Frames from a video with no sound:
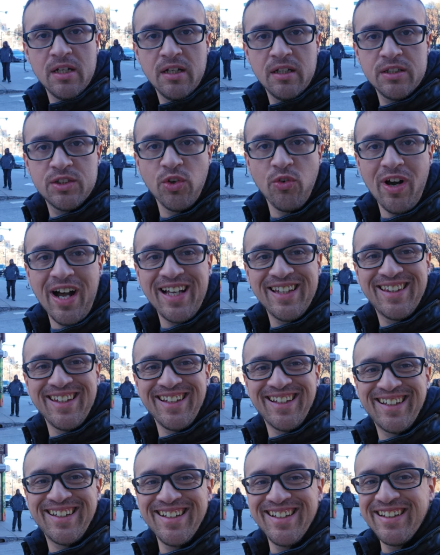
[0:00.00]
So I think
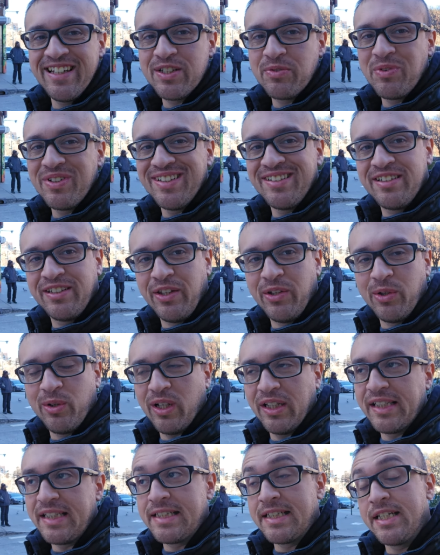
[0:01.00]
this one is still, at
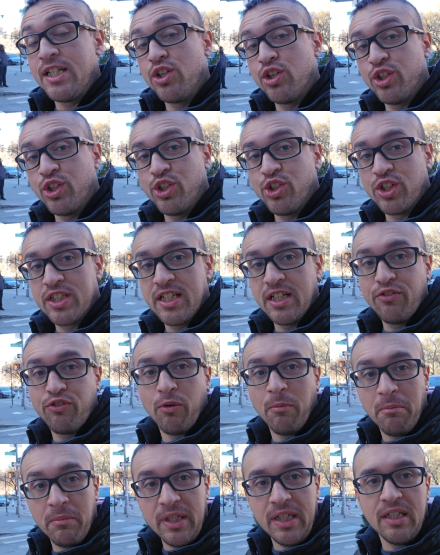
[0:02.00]
least here in New York City for
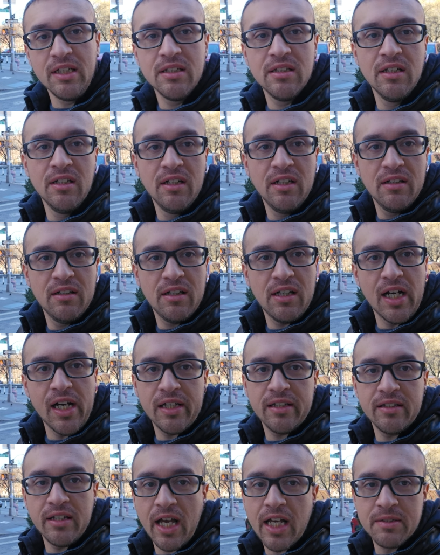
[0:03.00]
me, uh,
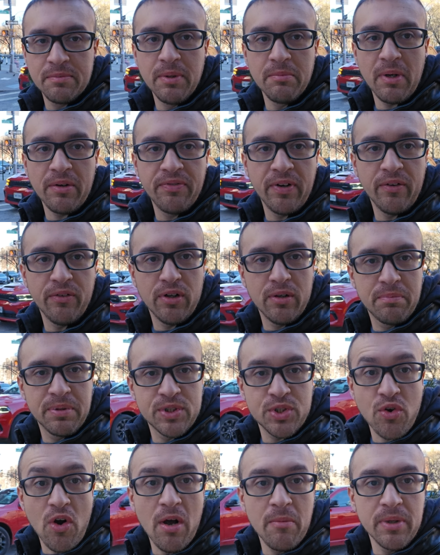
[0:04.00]
that has been my favorite
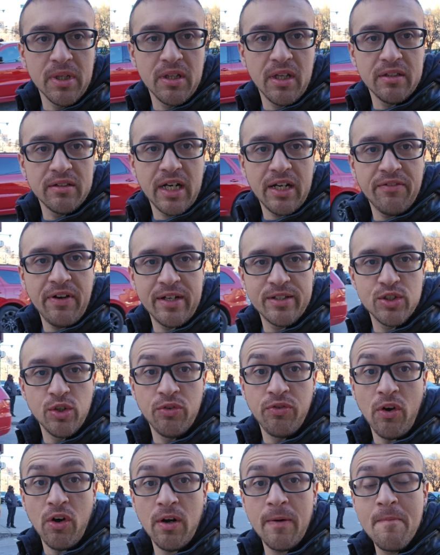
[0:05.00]
pastrami that, that I've had so
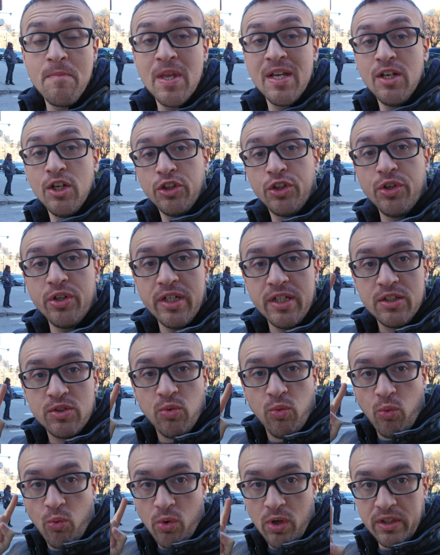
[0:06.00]
far. There is
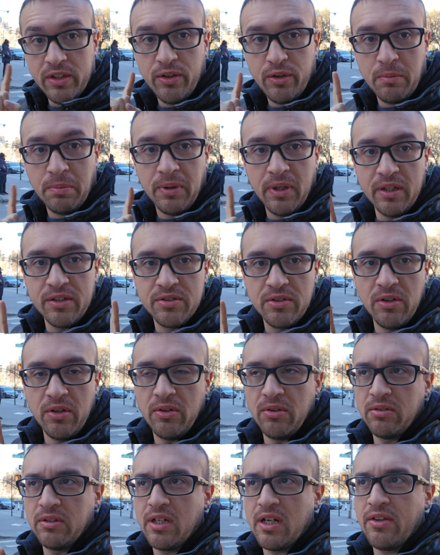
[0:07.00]
one other place though
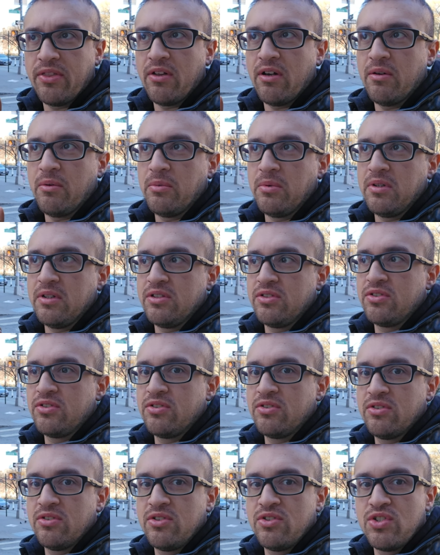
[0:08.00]
that I thought
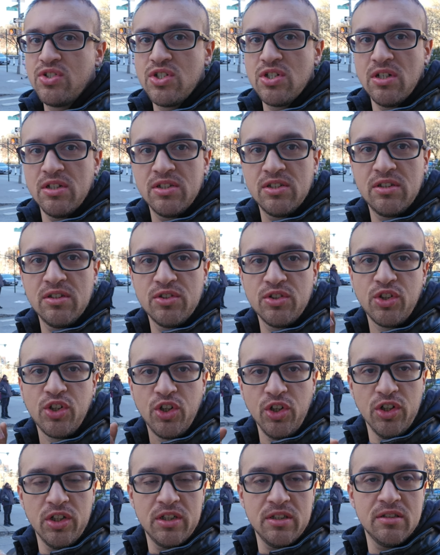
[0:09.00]
was just as
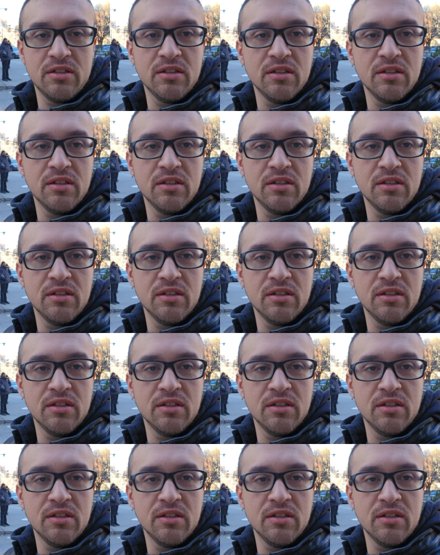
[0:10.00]
good